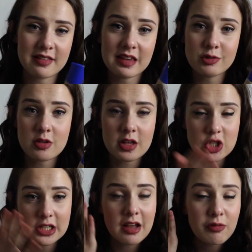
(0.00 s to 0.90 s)
It gives you
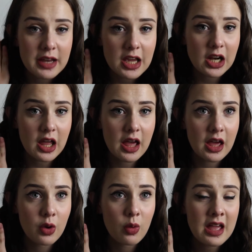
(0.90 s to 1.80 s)
such a lovely
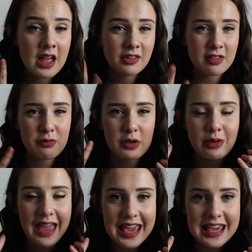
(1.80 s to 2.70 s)
glow, doesn't feel
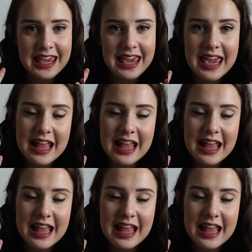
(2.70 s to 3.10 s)
cakey.